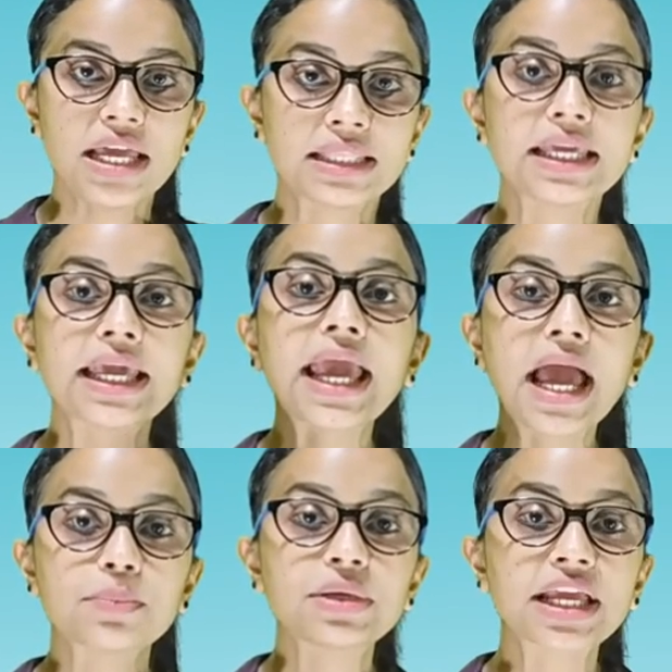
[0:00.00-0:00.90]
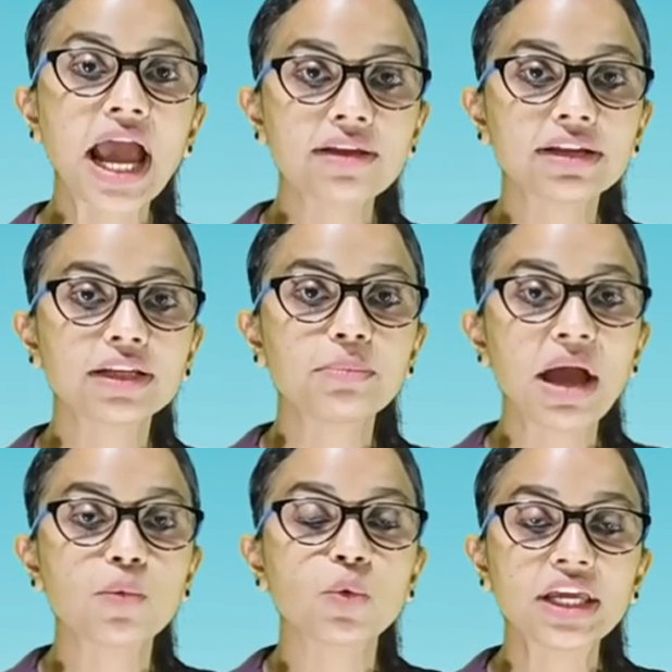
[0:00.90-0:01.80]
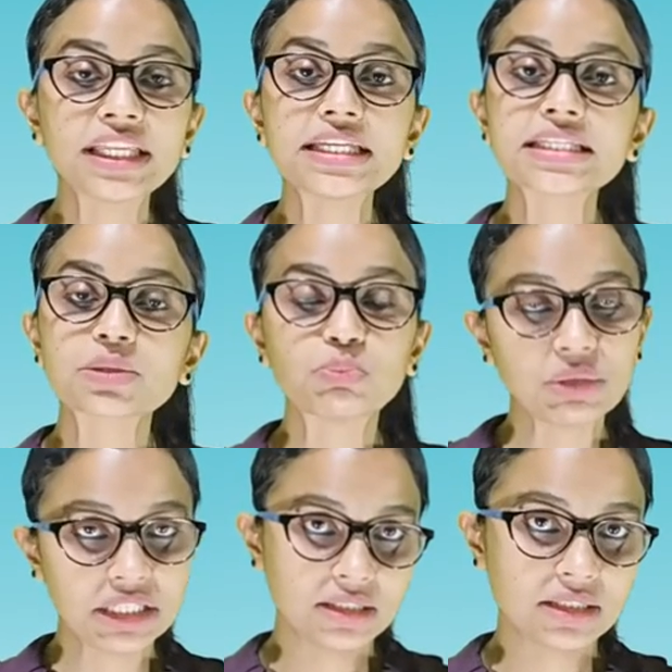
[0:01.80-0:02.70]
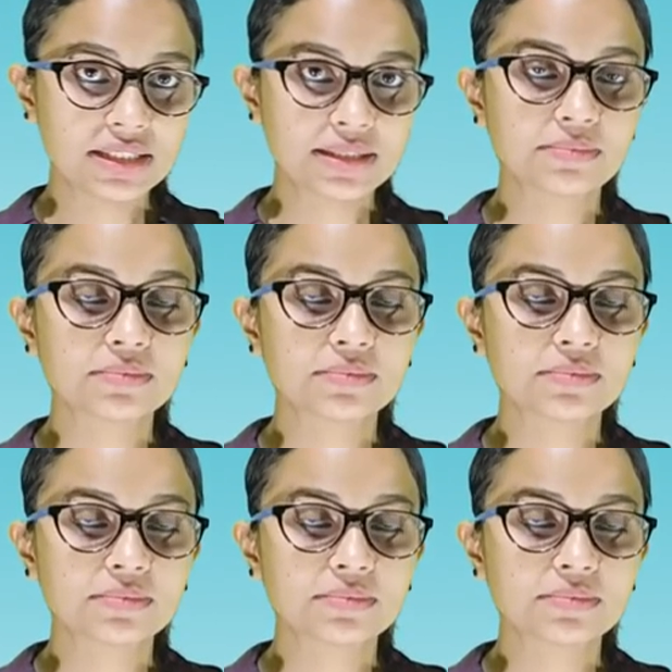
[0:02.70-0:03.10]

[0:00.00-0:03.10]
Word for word: They can be carried by various means.